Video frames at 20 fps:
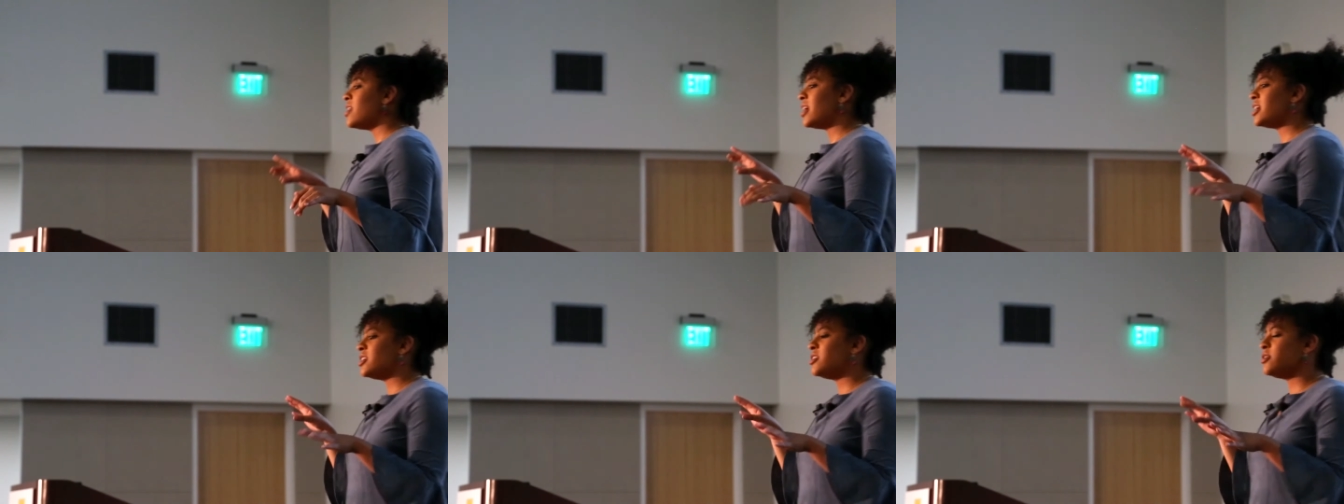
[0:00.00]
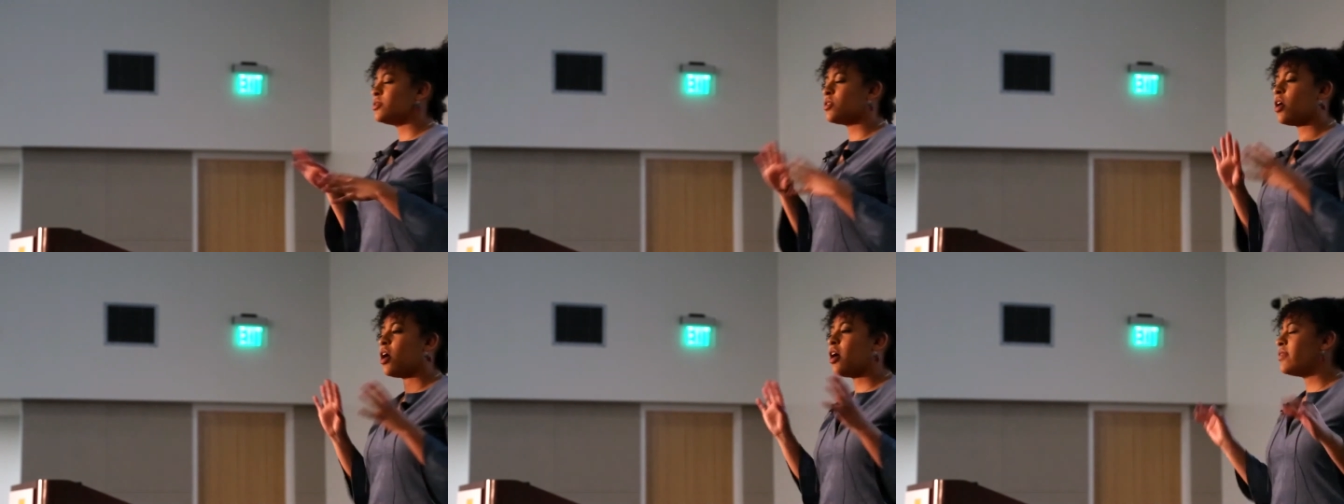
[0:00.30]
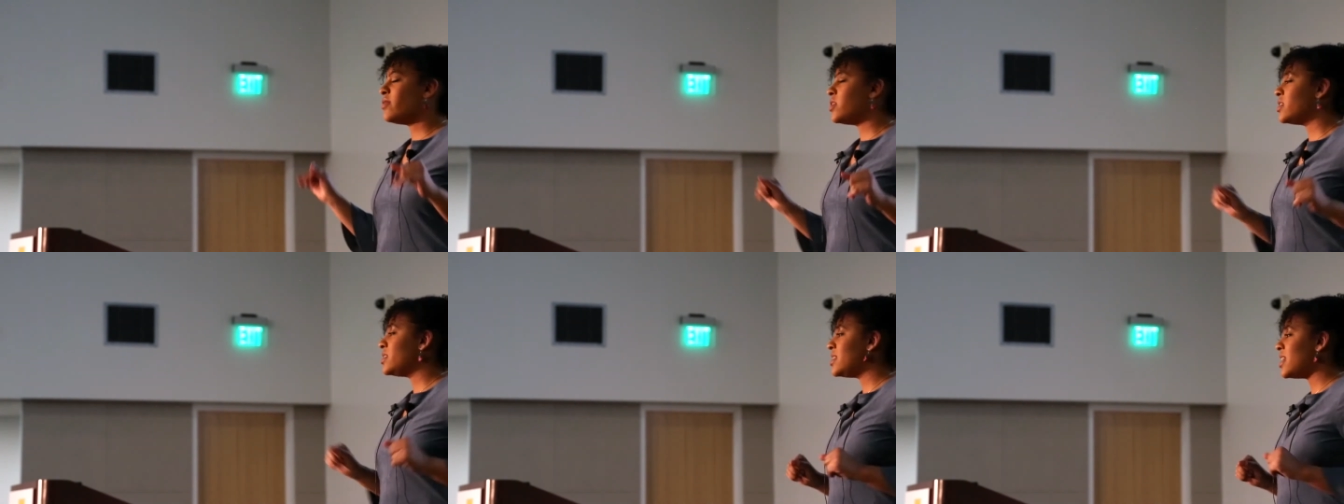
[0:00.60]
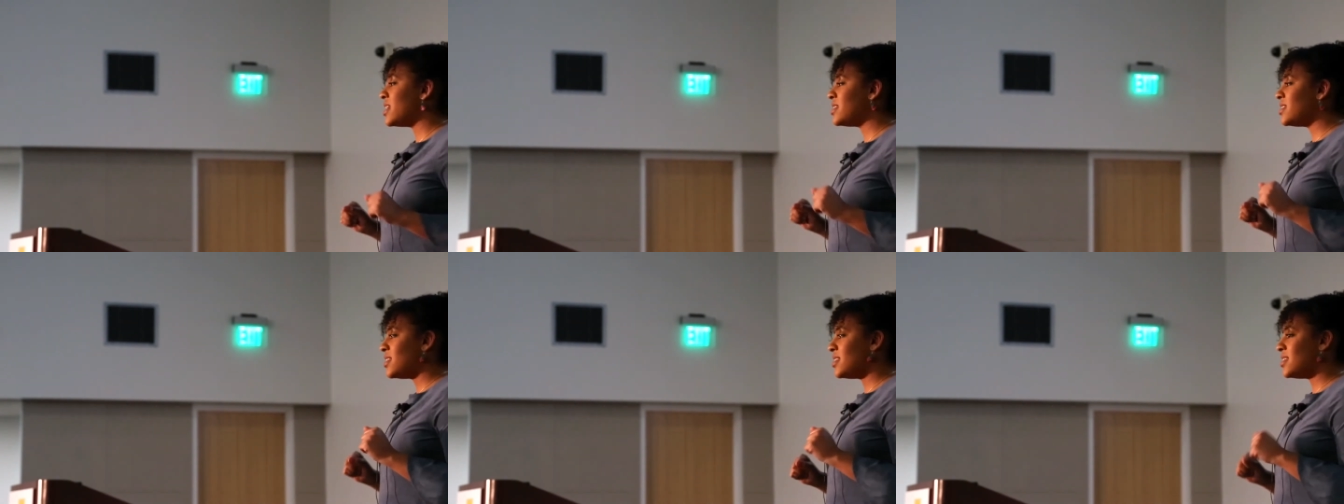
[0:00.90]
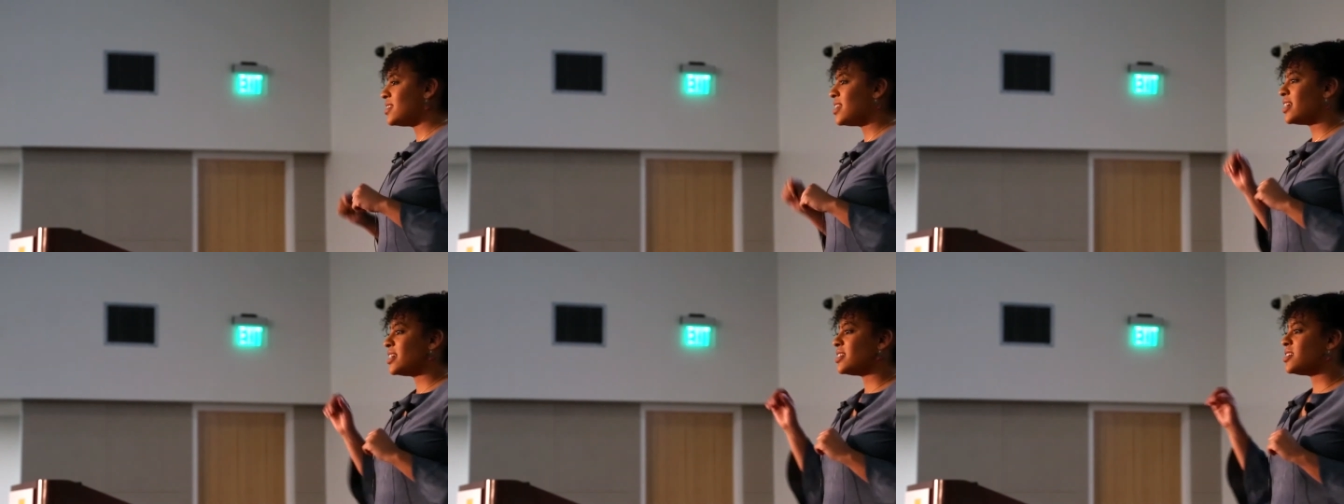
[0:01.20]
they get to use all their
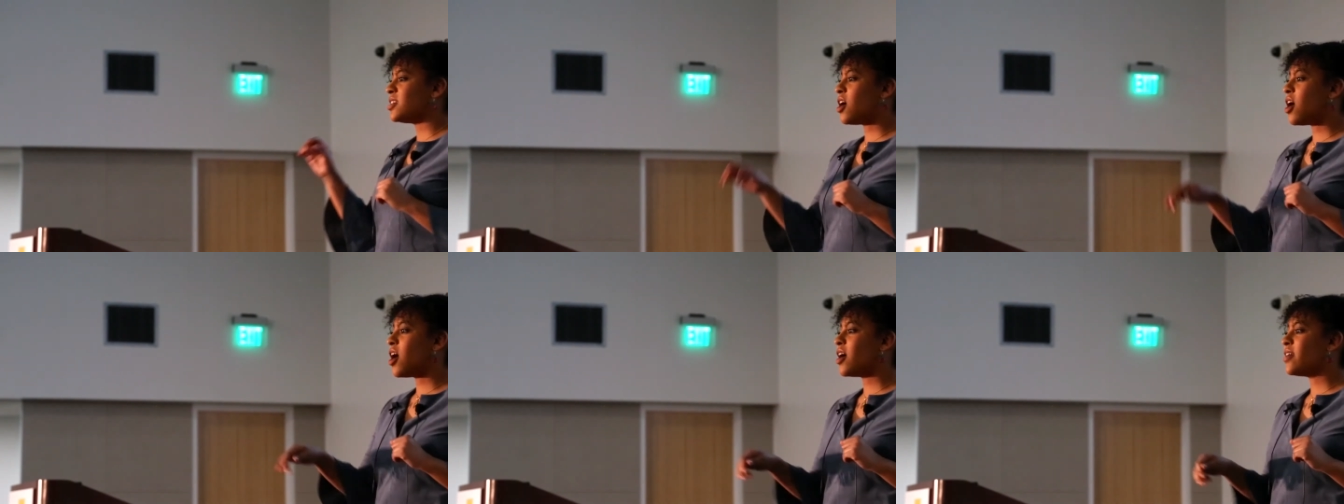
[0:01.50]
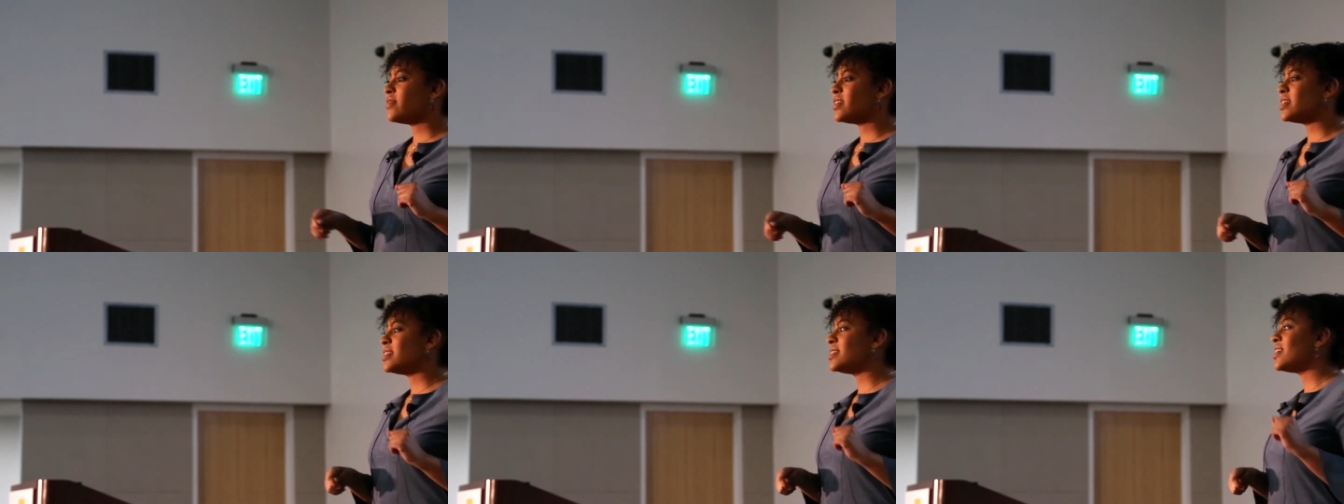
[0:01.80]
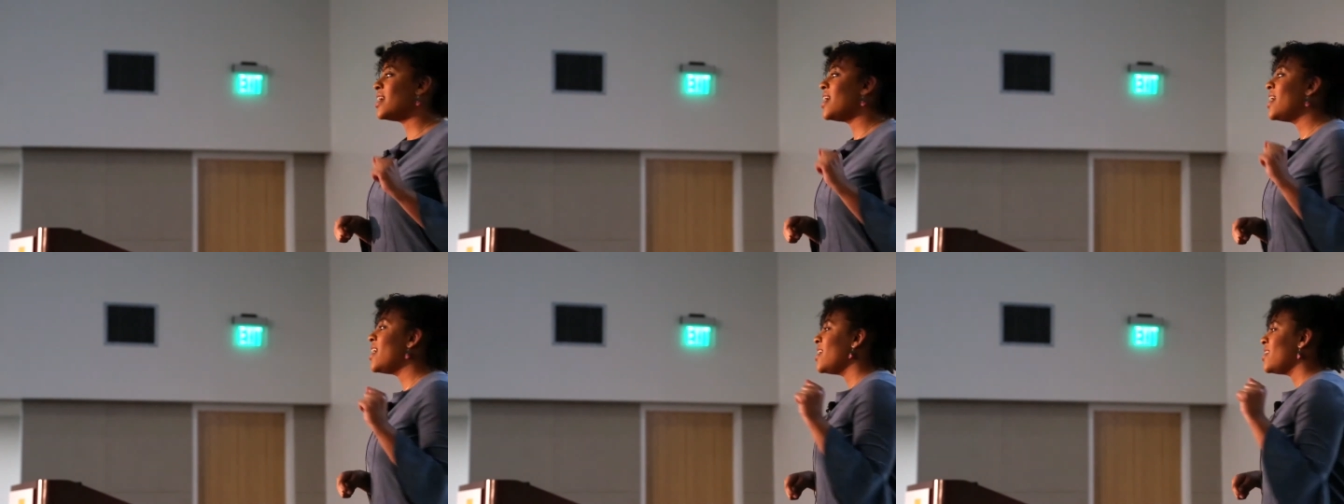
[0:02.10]
senses, they get to harvest,